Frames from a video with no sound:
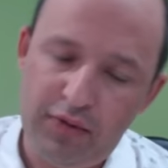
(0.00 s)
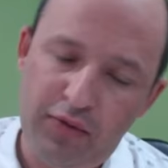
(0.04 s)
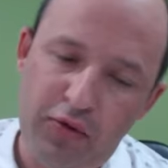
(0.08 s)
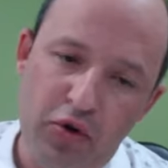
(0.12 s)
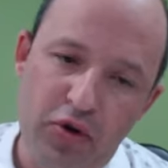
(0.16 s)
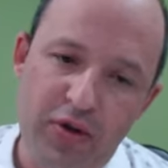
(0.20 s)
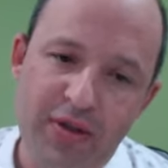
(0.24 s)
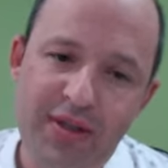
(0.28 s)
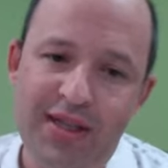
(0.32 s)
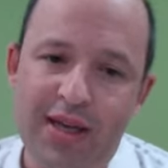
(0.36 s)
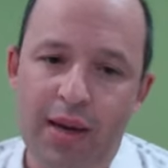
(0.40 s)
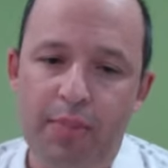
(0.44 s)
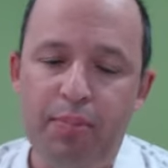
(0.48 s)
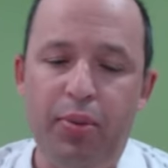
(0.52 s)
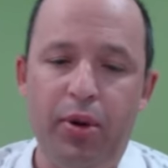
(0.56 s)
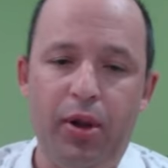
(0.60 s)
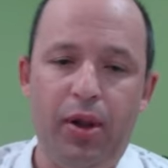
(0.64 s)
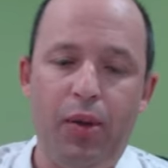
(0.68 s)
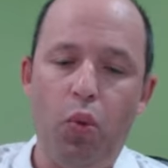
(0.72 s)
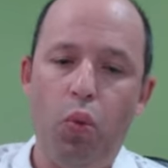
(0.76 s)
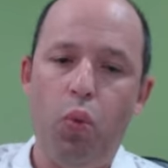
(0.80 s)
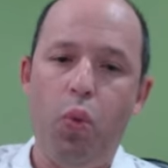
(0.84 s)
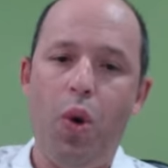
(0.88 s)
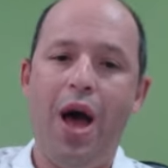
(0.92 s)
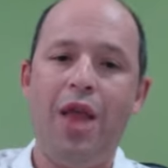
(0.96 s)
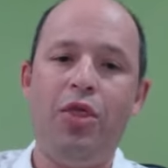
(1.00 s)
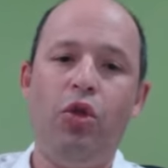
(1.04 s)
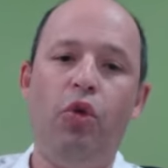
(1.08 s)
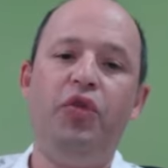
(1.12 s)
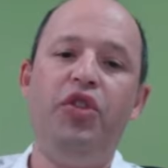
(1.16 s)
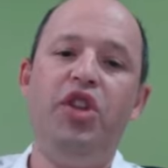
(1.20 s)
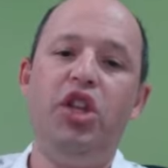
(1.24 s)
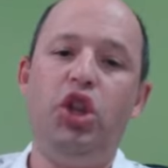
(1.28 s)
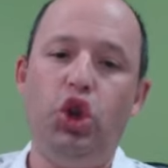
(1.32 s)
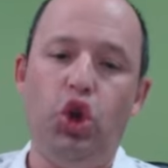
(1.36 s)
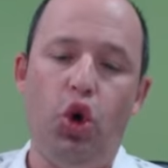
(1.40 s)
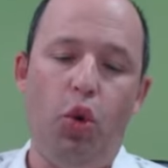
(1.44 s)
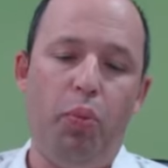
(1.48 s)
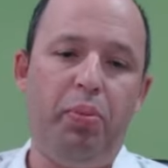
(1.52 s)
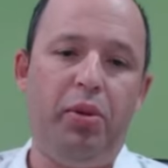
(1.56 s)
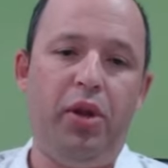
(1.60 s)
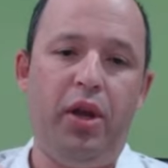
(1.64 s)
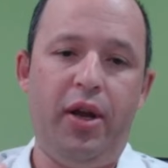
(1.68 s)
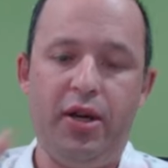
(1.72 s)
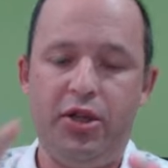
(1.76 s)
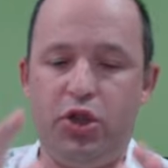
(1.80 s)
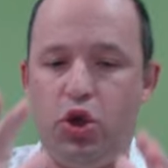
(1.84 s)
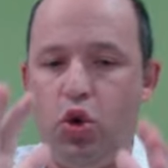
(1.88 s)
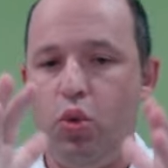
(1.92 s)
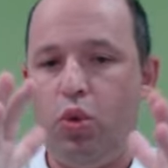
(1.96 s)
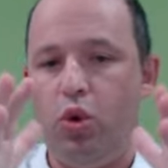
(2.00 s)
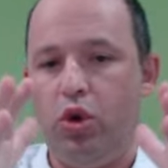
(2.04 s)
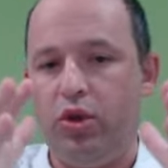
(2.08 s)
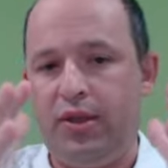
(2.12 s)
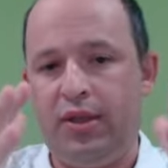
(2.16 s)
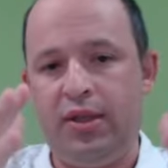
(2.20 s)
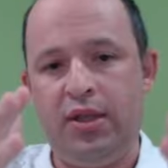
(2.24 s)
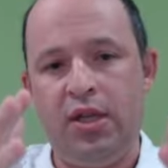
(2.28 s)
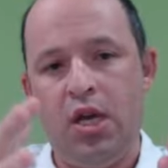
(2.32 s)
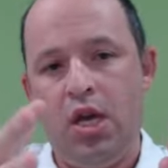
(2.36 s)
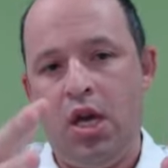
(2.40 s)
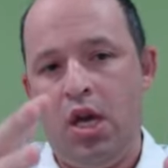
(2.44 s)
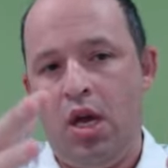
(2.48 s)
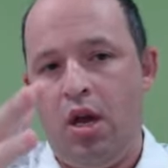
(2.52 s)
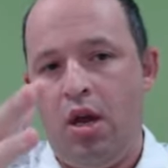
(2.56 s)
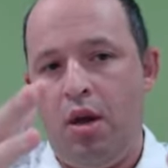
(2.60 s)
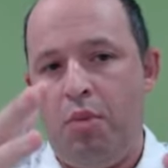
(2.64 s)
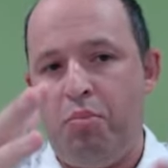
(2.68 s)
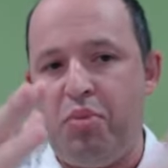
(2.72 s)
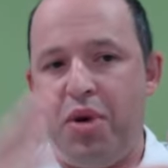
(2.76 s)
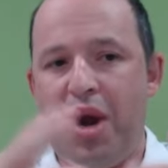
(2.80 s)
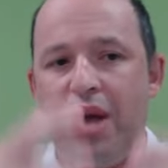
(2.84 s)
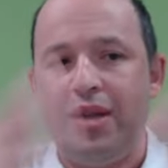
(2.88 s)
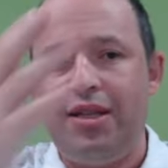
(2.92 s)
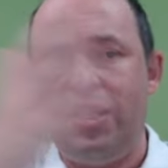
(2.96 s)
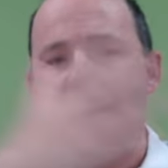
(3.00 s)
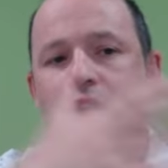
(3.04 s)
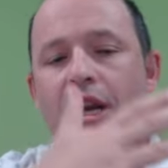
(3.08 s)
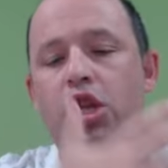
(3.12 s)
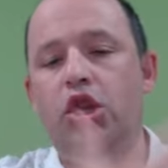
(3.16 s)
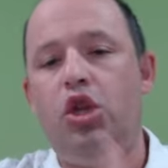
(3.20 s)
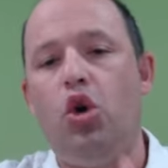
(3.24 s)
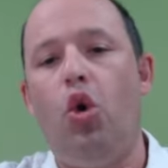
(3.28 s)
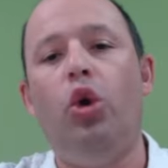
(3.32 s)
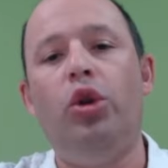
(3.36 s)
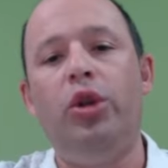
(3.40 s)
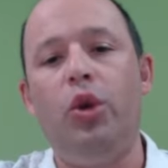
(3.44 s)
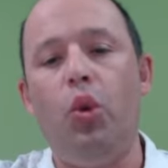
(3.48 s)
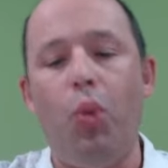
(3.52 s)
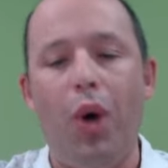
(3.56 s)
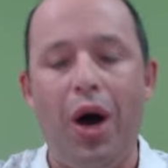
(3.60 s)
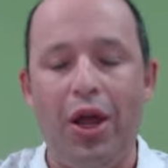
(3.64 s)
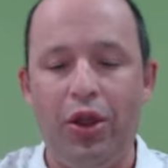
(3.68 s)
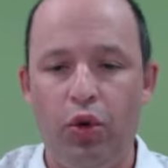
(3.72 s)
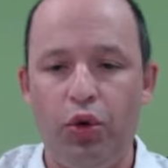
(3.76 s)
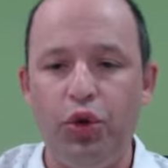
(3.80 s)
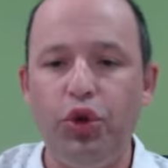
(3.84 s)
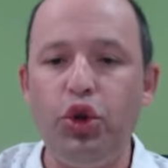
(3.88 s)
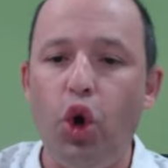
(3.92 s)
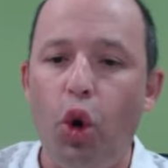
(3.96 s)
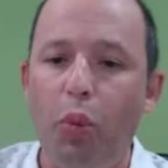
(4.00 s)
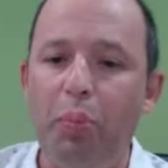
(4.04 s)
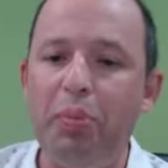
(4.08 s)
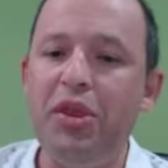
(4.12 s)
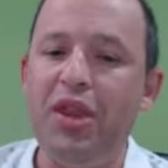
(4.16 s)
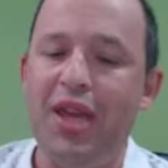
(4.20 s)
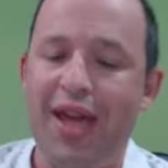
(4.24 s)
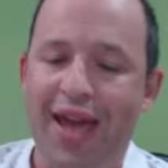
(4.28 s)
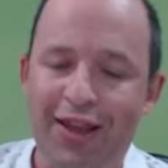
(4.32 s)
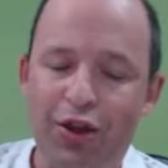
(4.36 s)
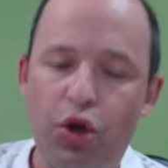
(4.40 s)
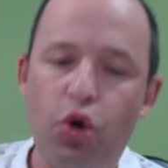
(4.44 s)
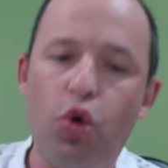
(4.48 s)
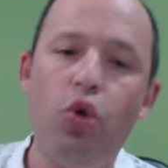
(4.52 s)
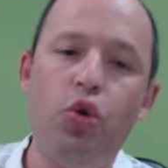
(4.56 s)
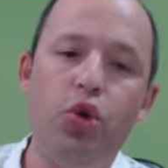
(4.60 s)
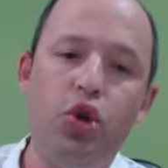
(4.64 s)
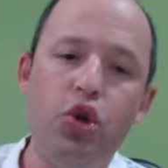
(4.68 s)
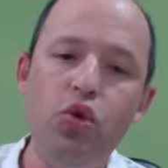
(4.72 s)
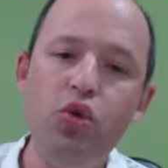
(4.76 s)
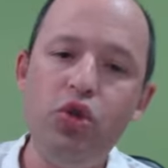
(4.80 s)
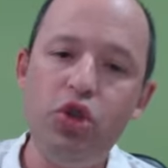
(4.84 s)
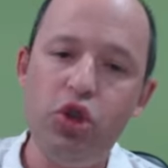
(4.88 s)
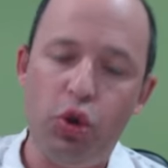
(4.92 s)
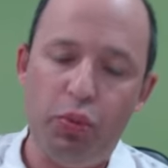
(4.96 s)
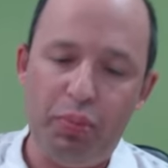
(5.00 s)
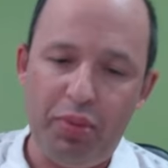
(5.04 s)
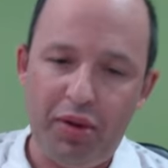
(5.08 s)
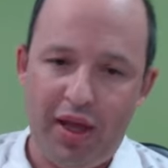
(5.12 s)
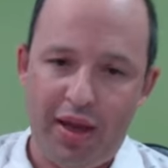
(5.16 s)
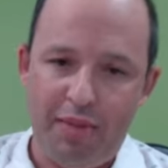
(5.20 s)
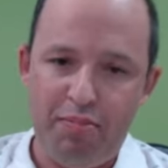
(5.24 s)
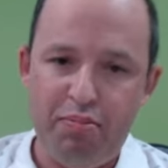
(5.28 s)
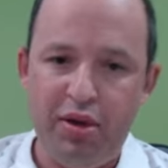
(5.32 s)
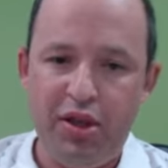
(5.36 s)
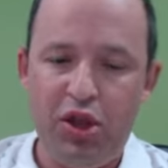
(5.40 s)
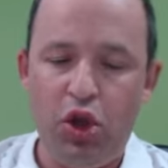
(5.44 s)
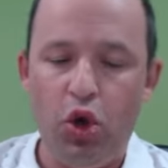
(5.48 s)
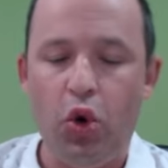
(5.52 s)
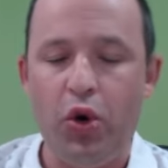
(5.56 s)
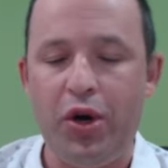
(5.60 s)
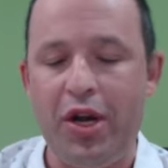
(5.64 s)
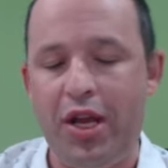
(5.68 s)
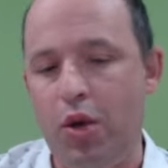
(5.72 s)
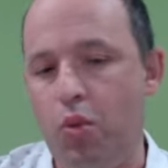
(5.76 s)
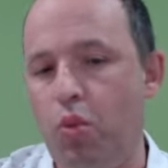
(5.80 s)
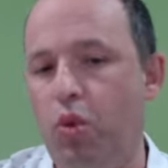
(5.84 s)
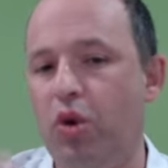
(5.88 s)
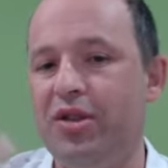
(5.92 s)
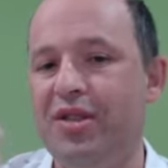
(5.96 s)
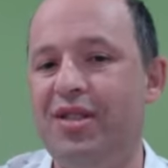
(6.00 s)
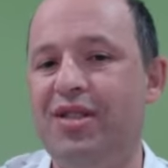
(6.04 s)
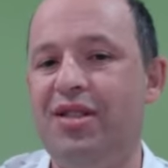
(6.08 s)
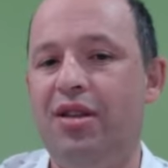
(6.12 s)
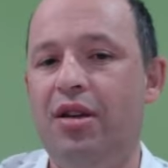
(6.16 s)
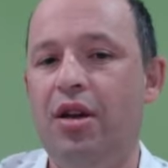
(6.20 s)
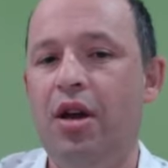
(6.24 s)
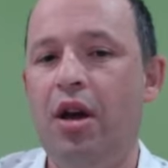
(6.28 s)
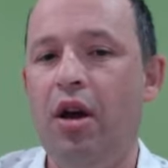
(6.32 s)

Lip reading: For example, one of the top players who was practically the only one on top 10 who used to play Benoni was